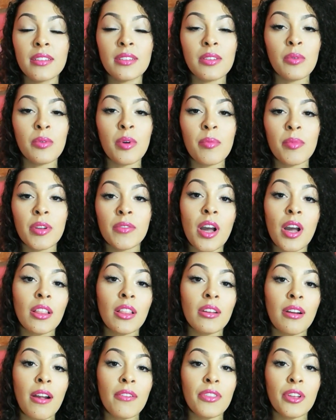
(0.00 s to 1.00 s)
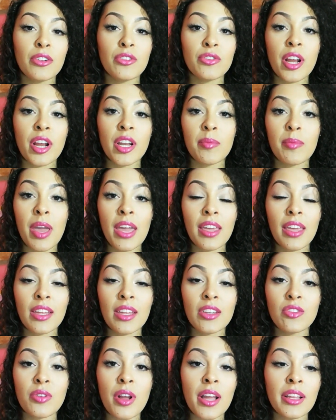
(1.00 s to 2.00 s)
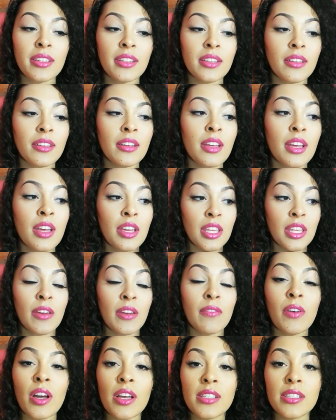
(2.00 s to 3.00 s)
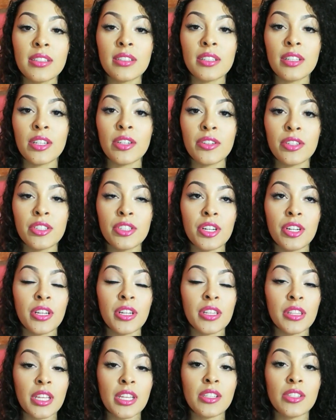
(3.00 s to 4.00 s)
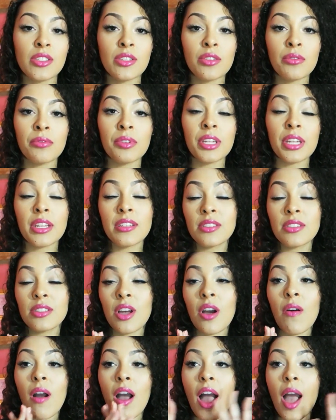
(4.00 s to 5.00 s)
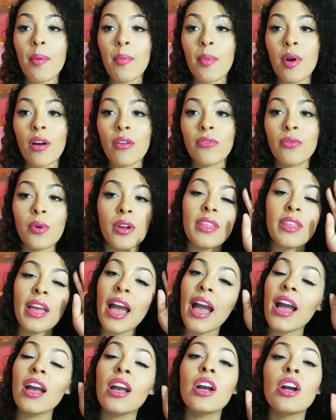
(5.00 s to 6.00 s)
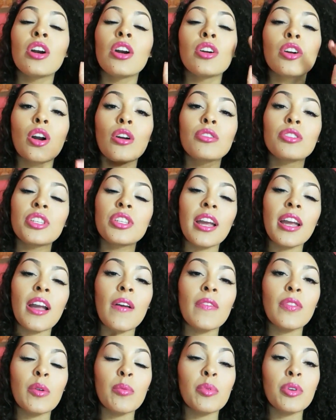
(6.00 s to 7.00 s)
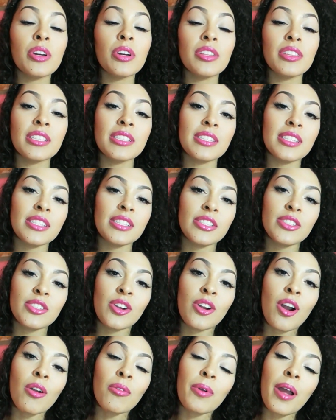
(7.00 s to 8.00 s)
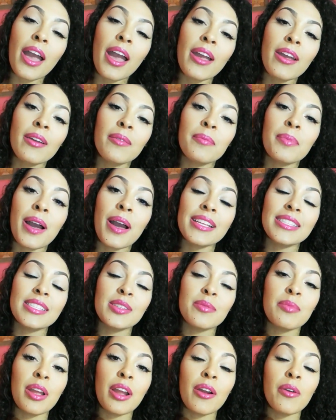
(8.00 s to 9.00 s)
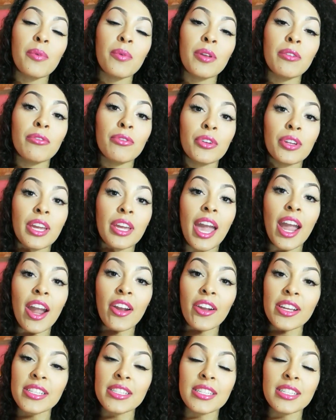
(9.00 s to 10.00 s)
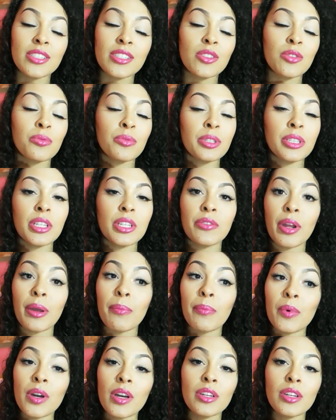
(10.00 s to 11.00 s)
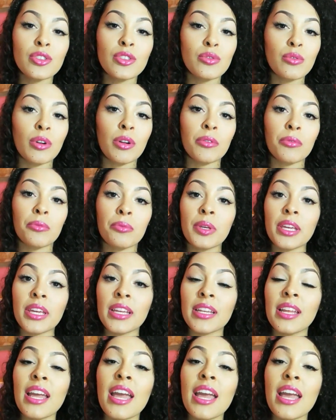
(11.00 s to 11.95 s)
women of color out there trying to make it, trying to give us literature and things to read. So I'm all for that. Go check out the book, The Sisters Are Alright by Tamara Winfrey Harris. It's a really great book, short read,